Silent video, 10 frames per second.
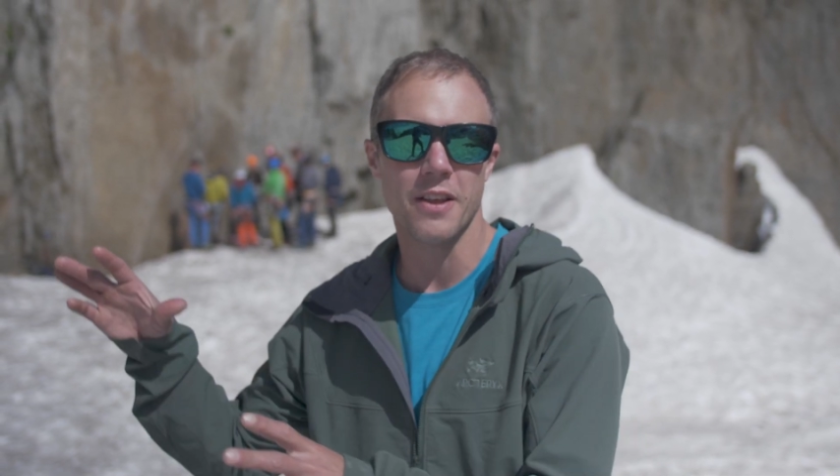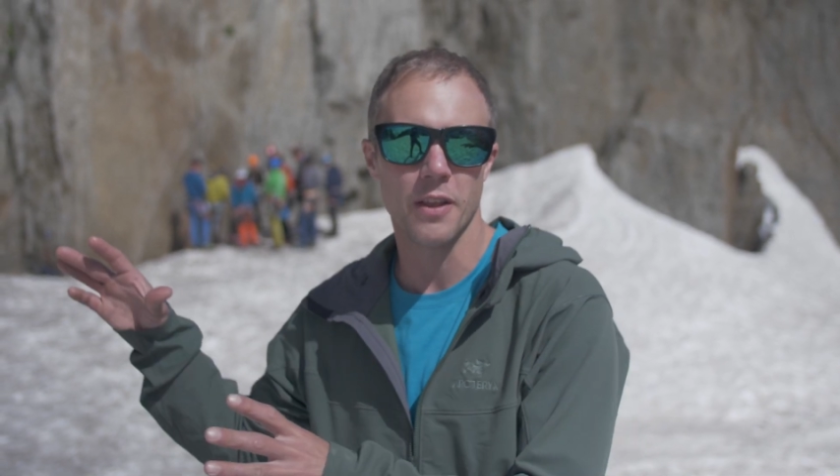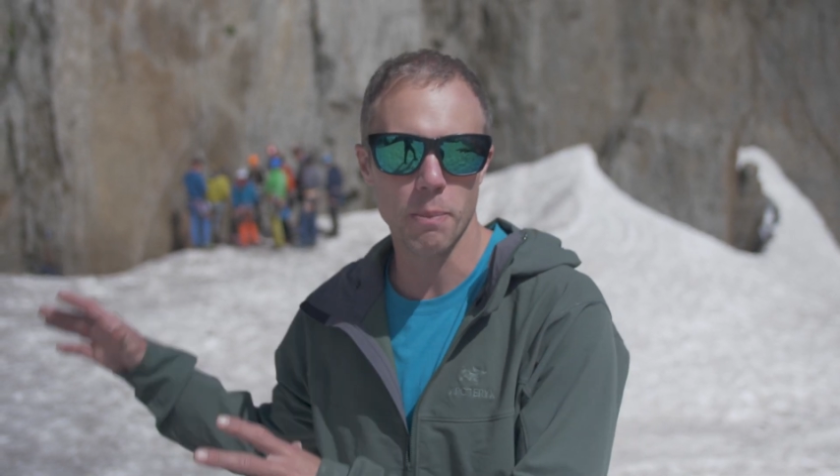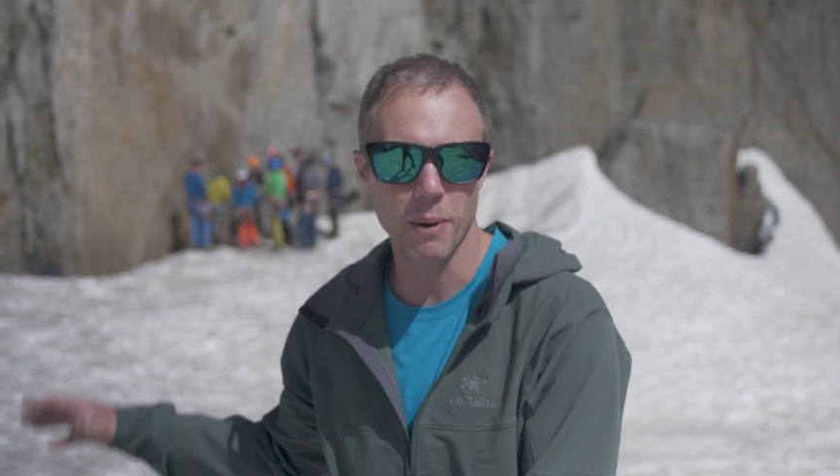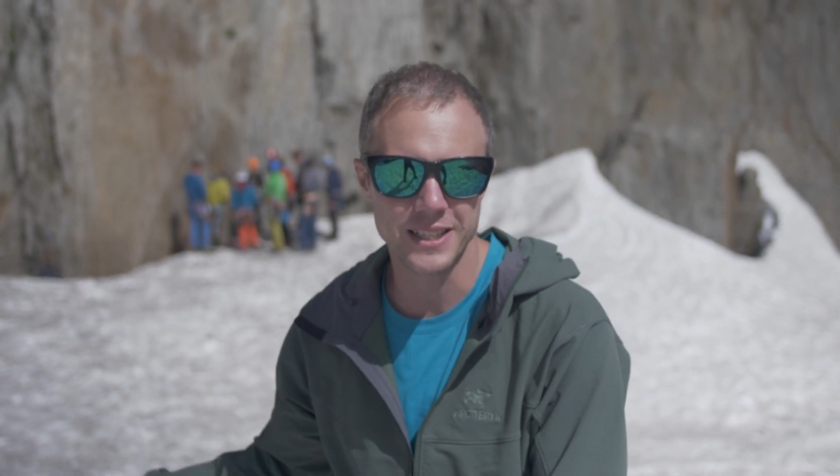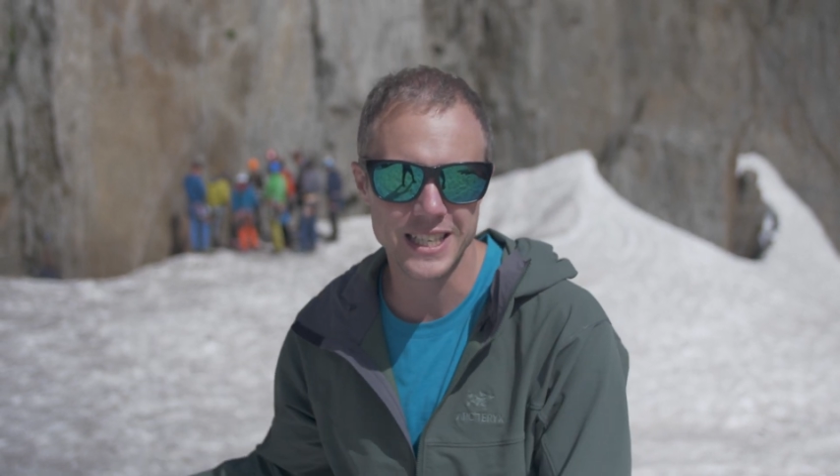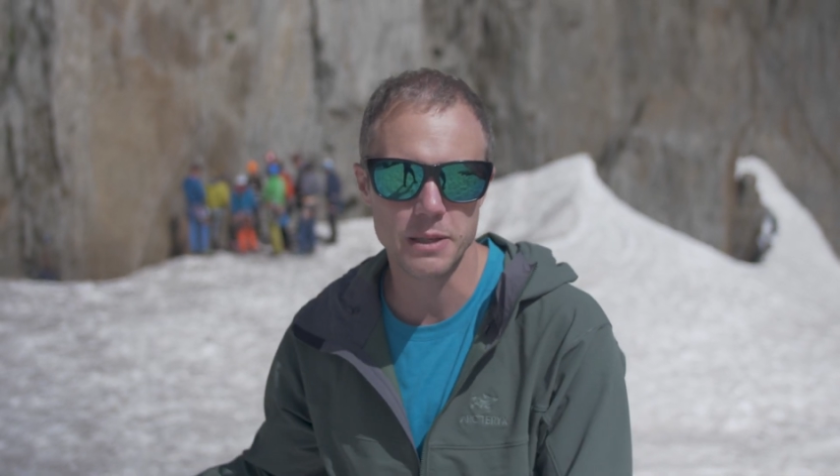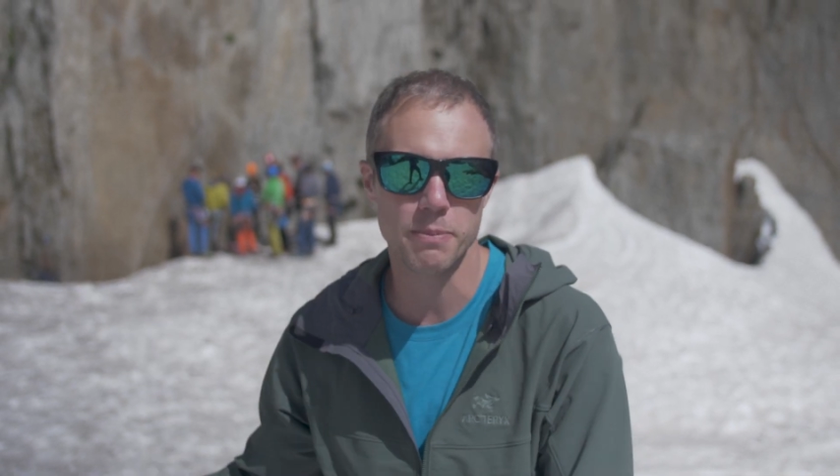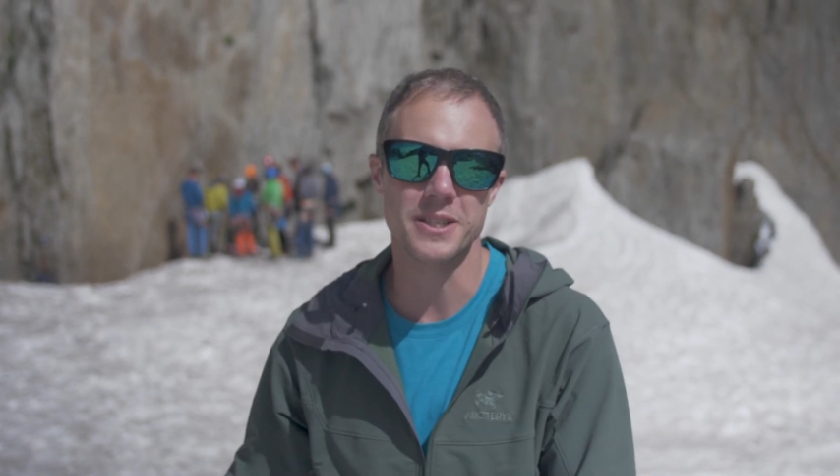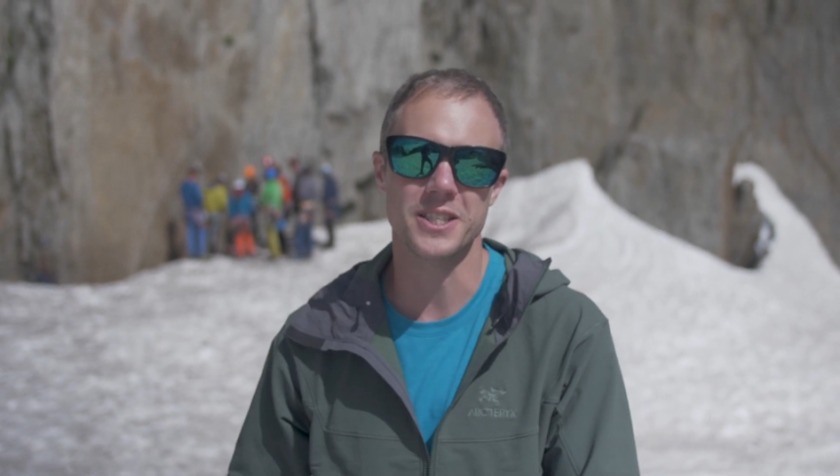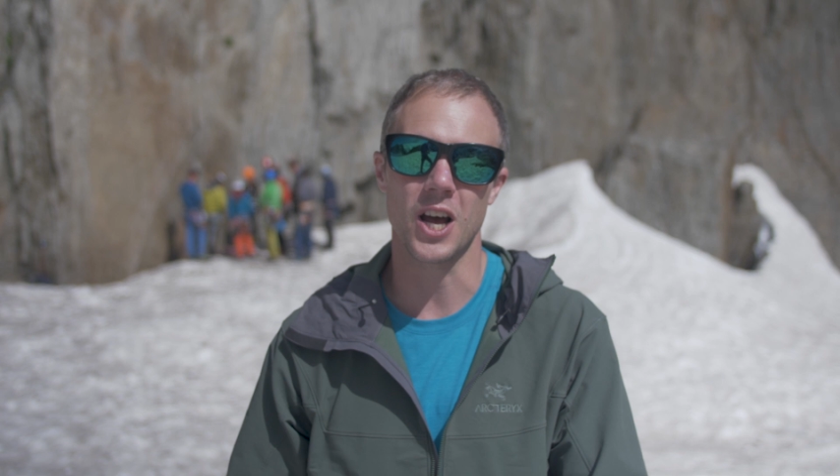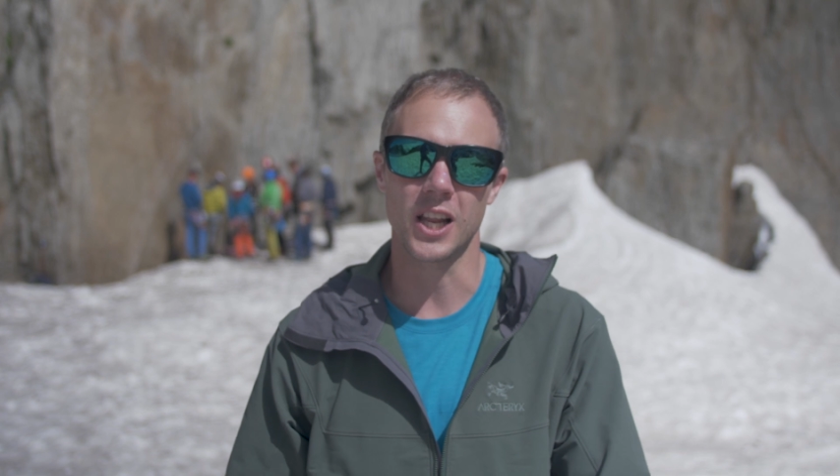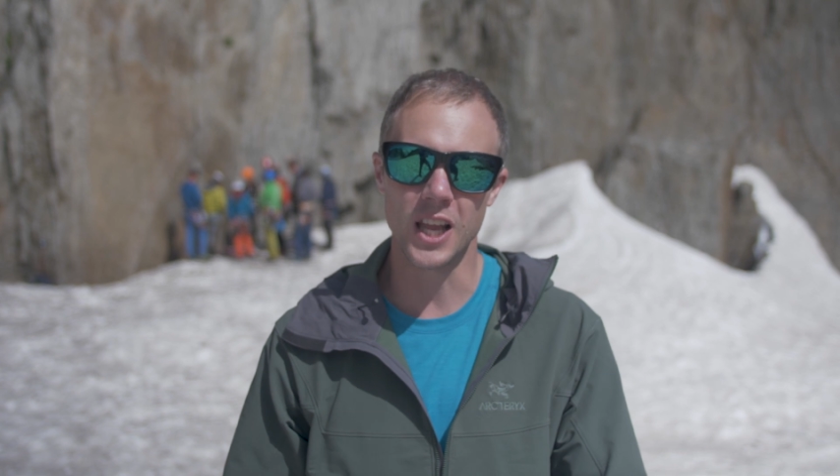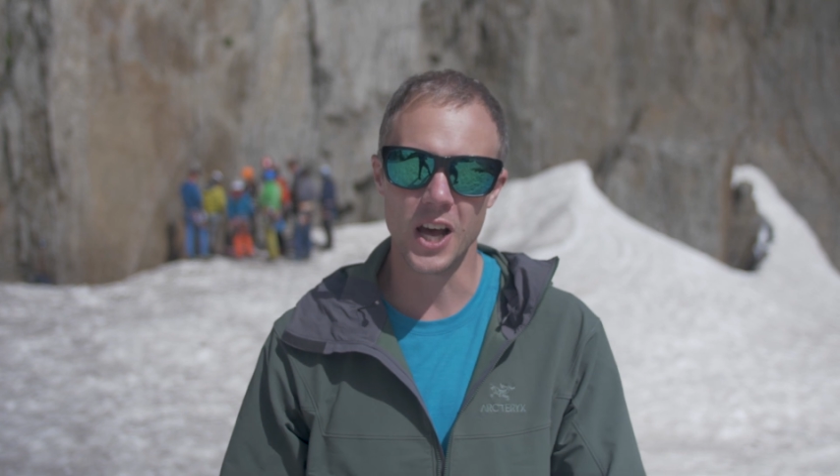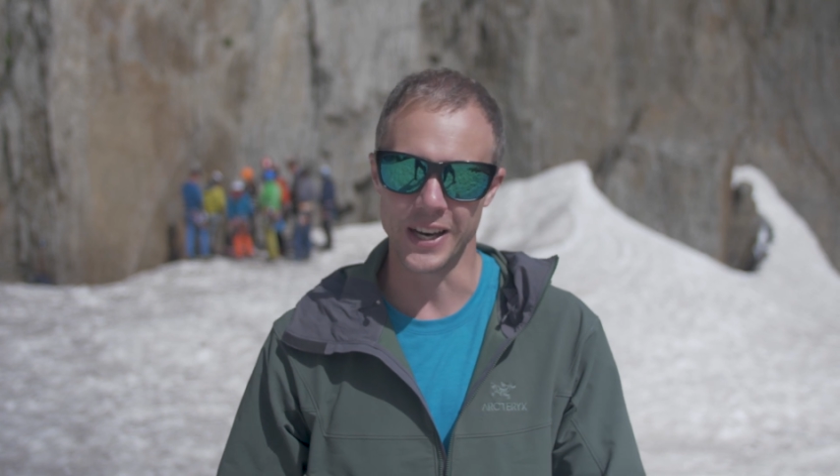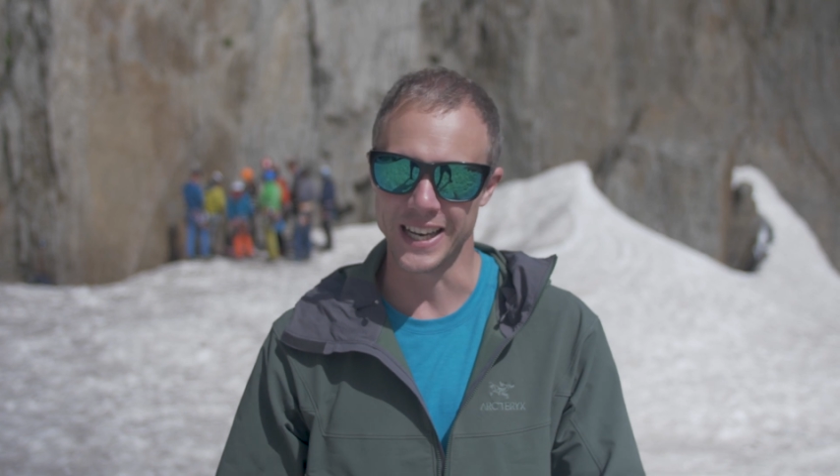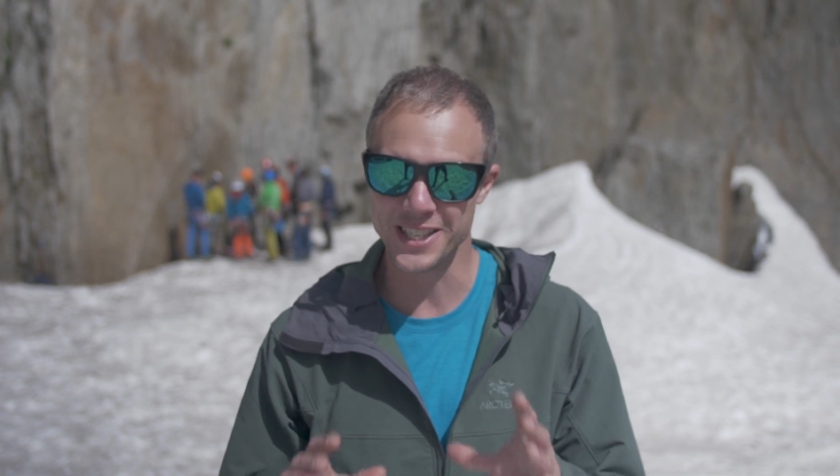that the participants are learning.